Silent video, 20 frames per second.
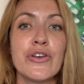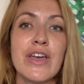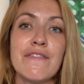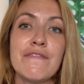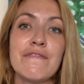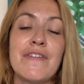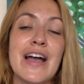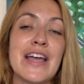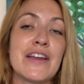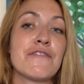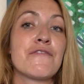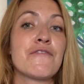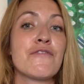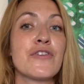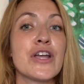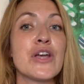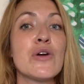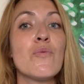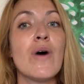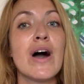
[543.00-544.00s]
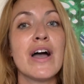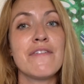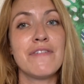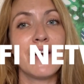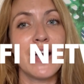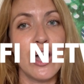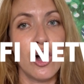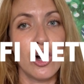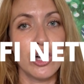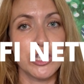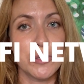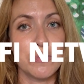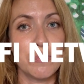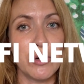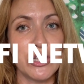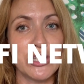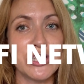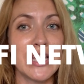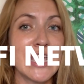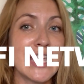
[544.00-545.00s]
you can find free Wi-Fi
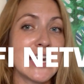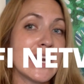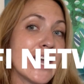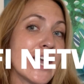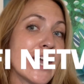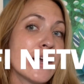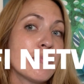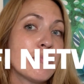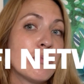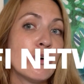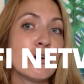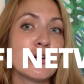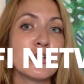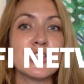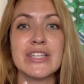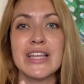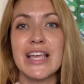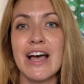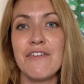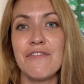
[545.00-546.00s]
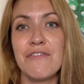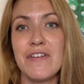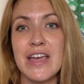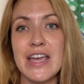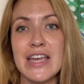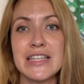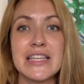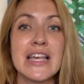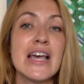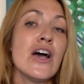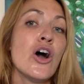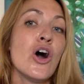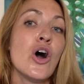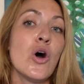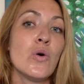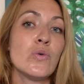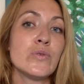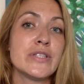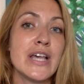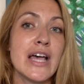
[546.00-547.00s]
hotspots in airports, cafes,
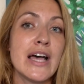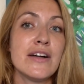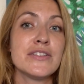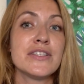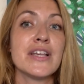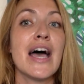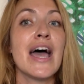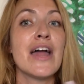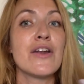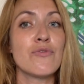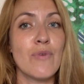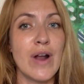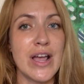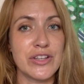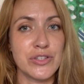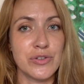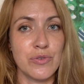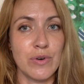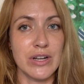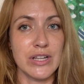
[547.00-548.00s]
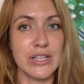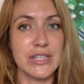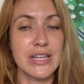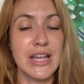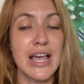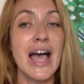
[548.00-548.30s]
hotels, and restaurants.